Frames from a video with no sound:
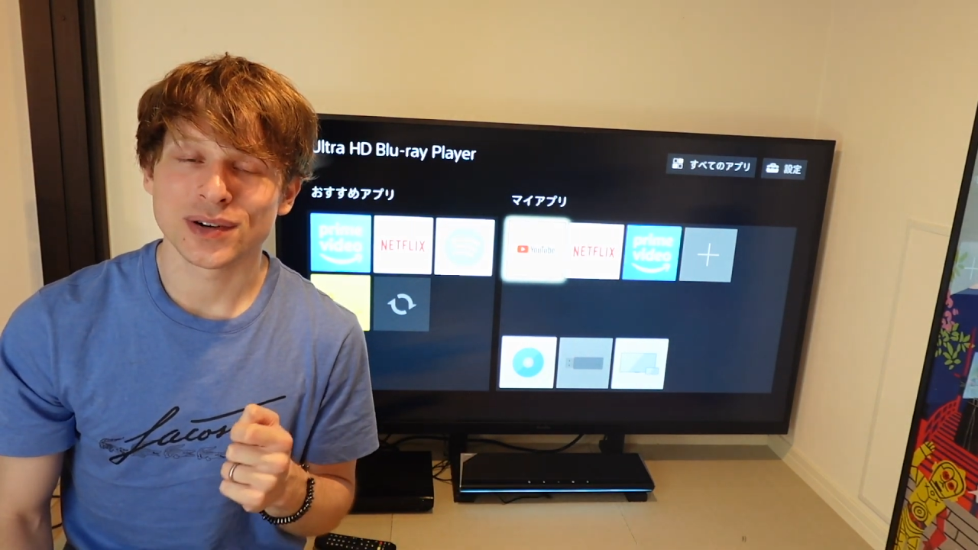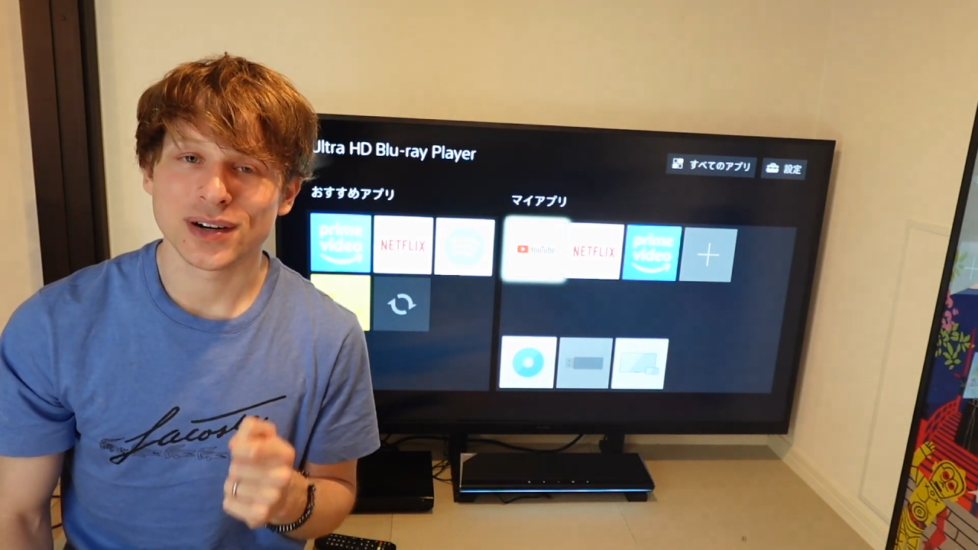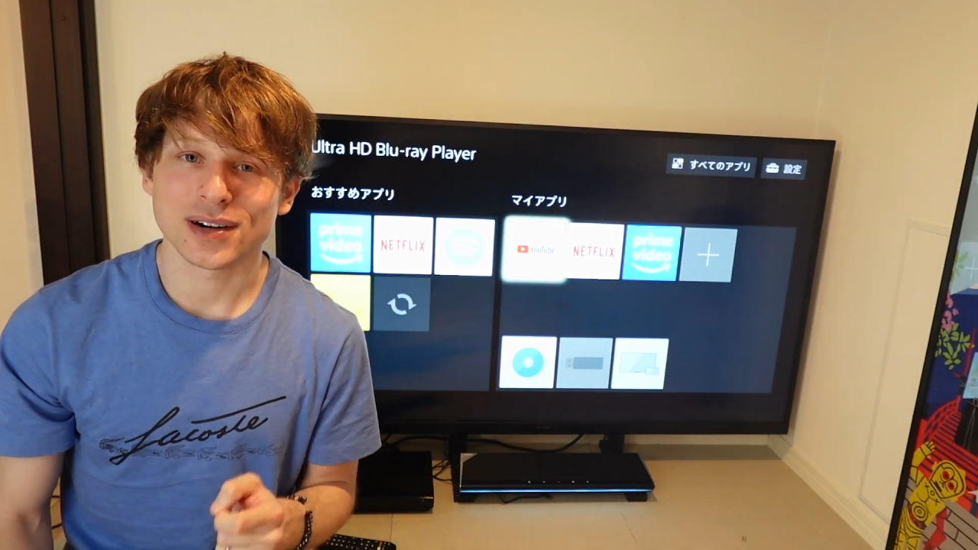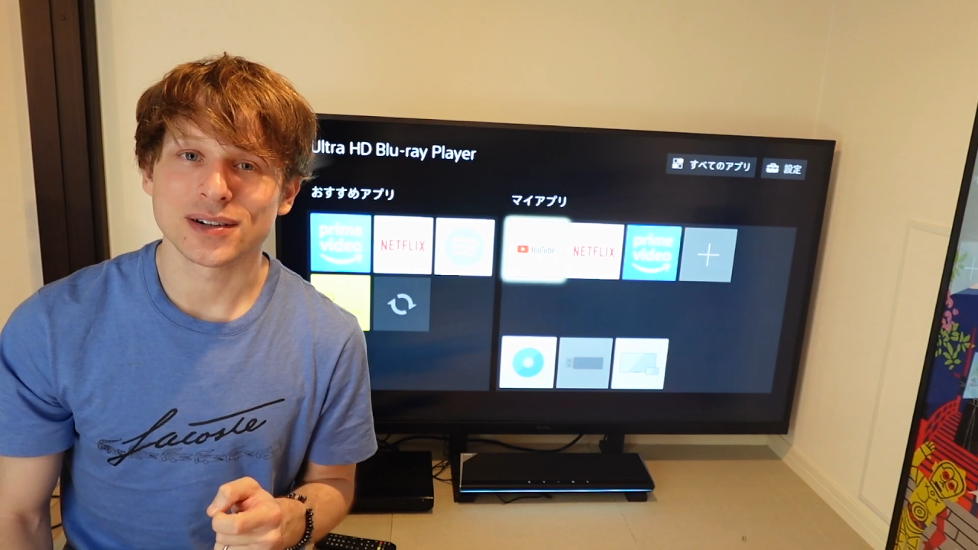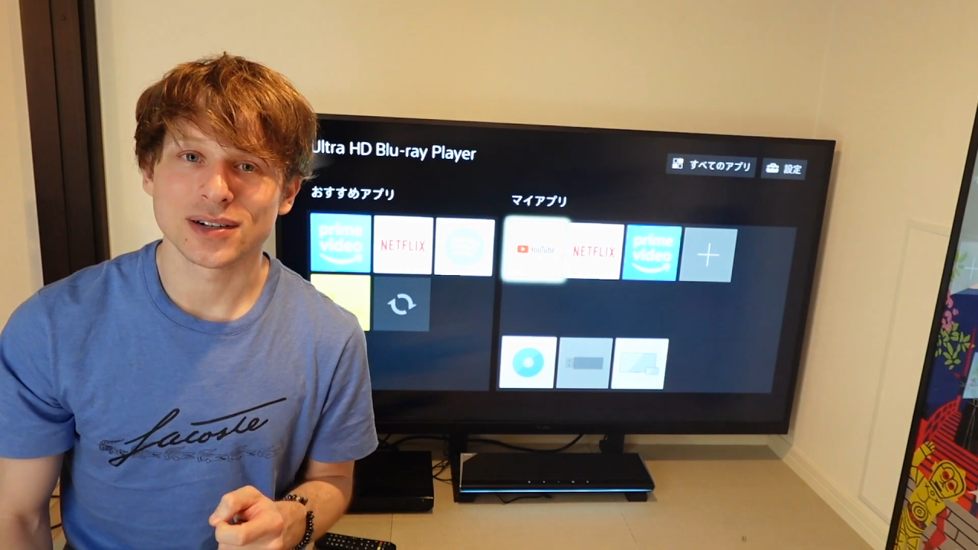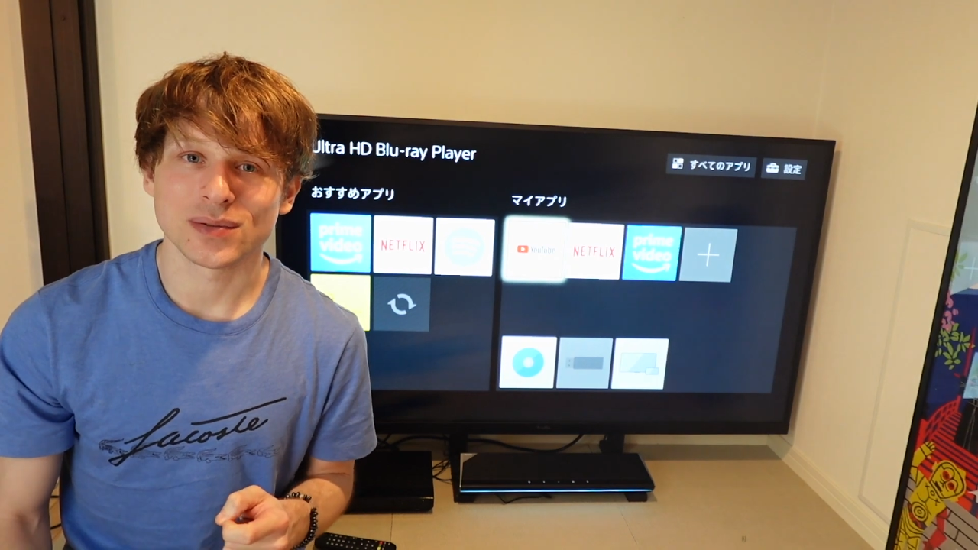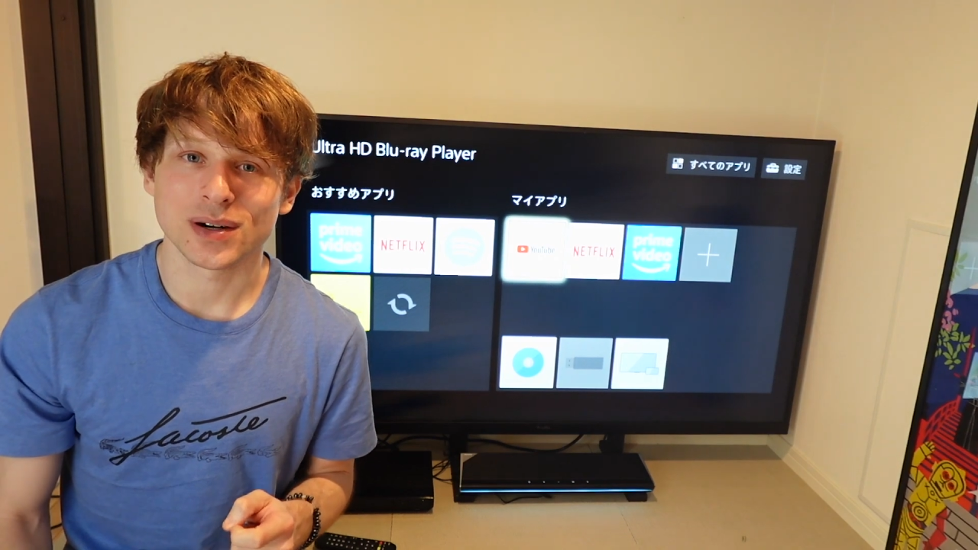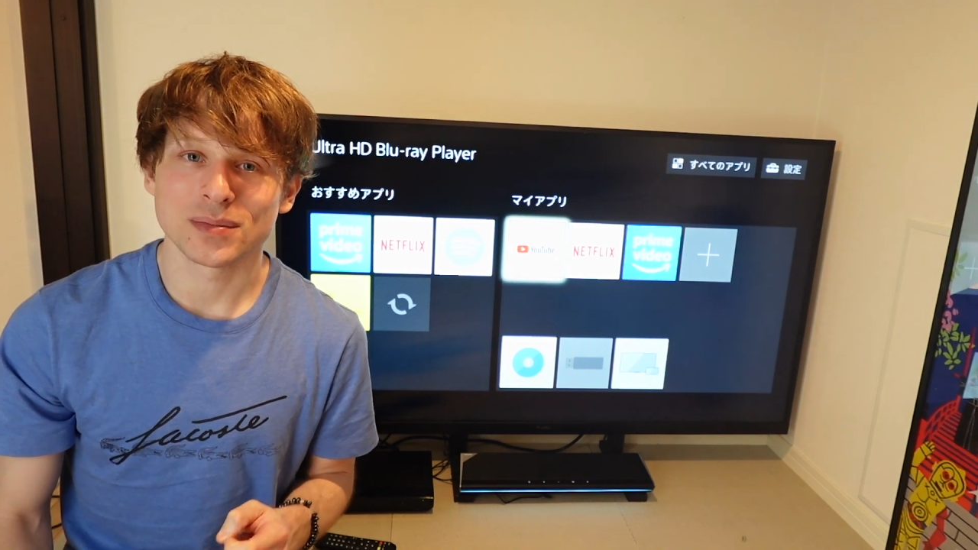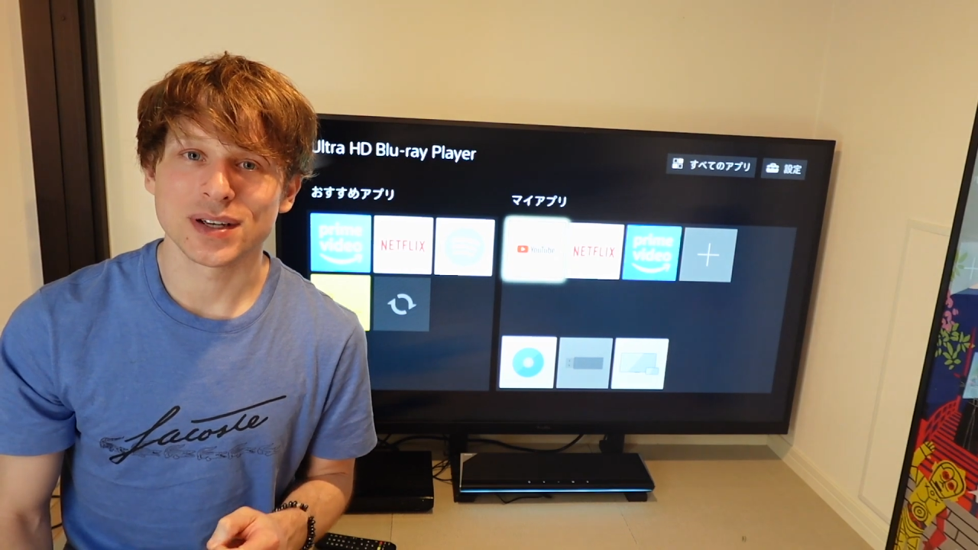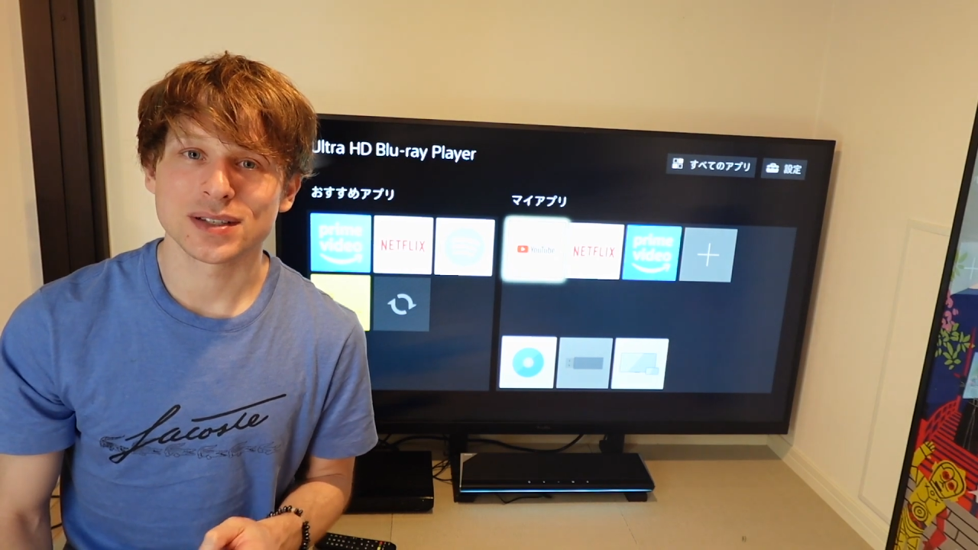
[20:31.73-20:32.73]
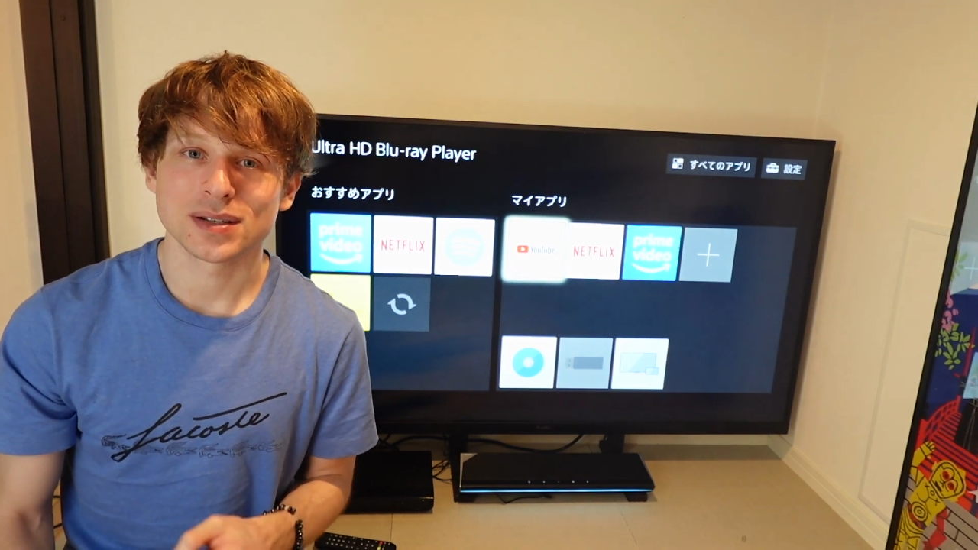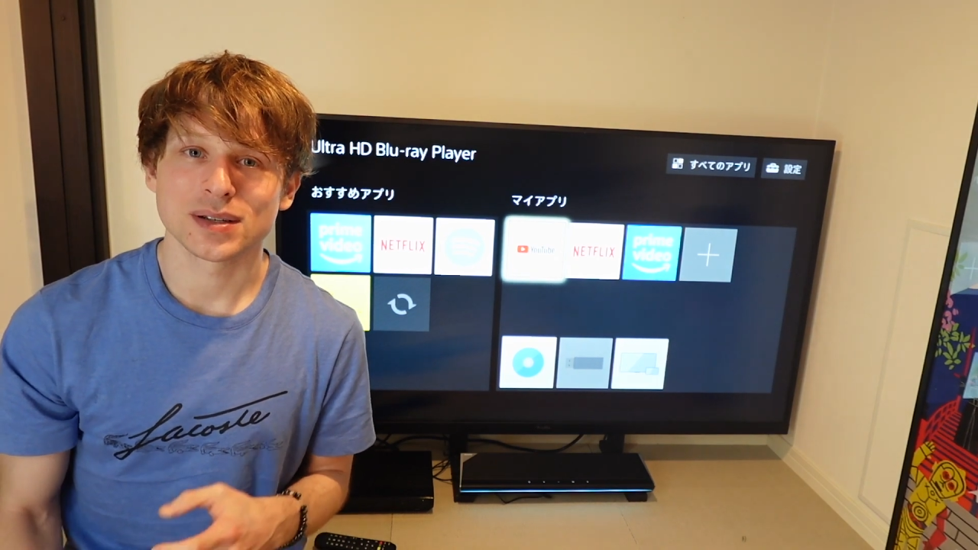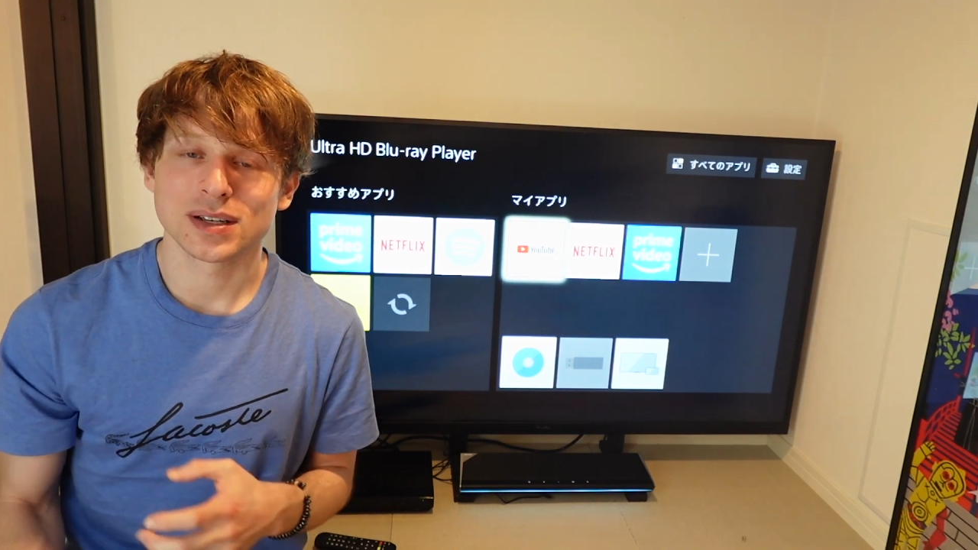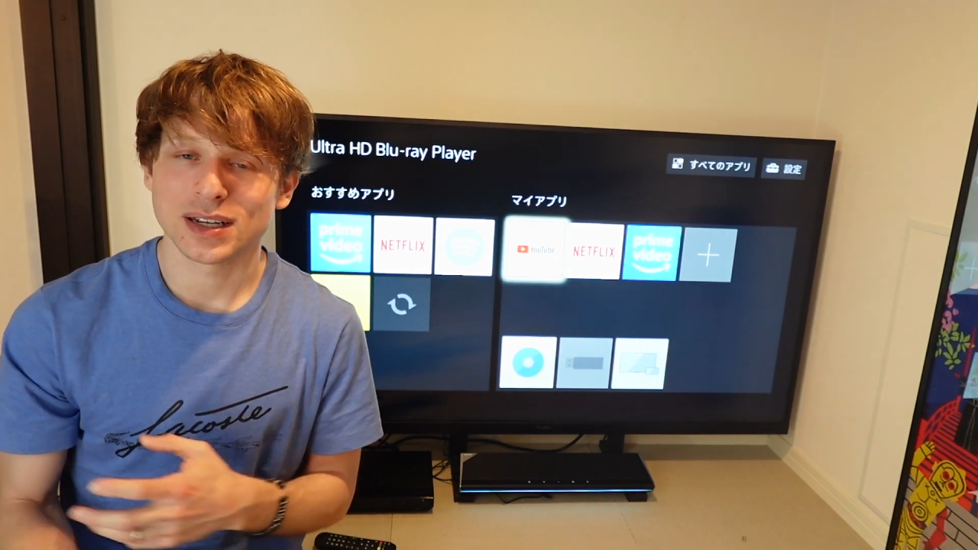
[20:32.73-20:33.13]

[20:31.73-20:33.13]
not going to want to miss.